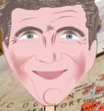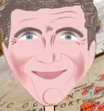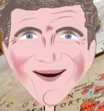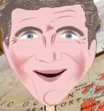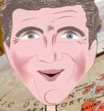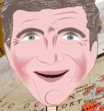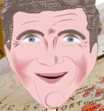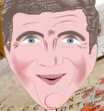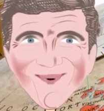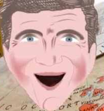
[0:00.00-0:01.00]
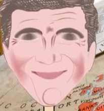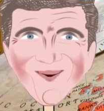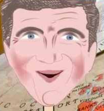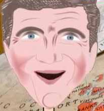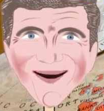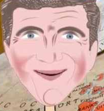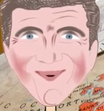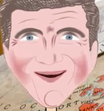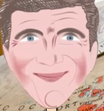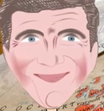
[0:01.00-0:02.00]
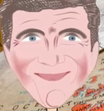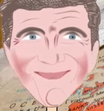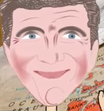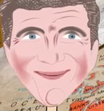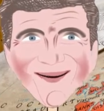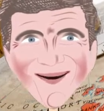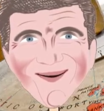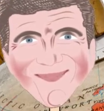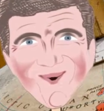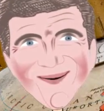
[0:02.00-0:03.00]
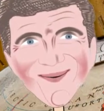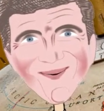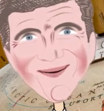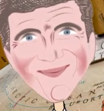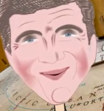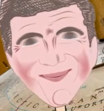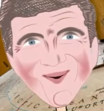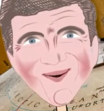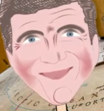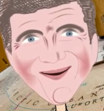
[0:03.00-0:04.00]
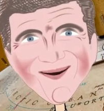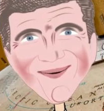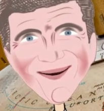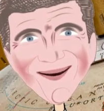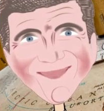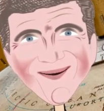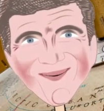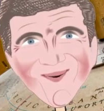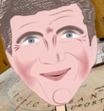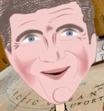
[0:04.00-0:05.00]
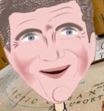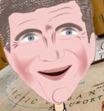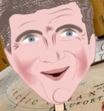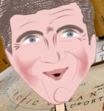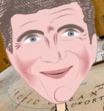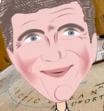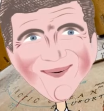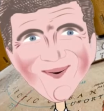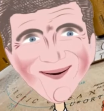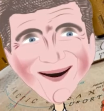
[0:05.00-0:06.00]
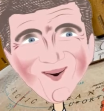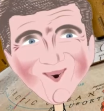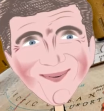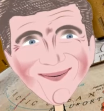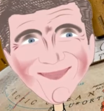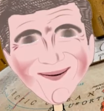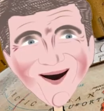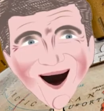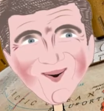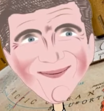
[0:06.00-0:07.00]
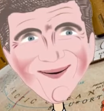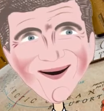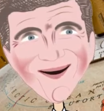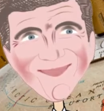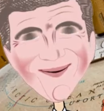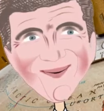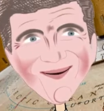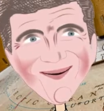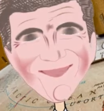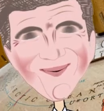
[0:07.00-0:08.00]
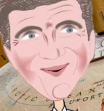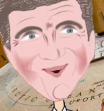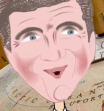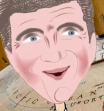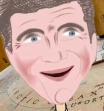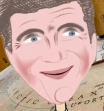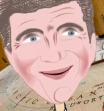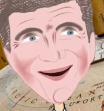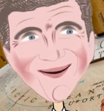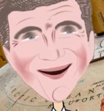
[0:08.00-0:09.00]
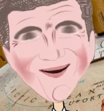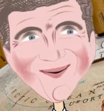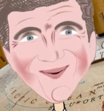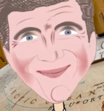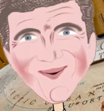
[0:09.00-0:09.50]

Greetings, folks. Rod Machado here. I'd like to welcome you to this interactive program titled Basic Cross Country Flight Planning for Beginners.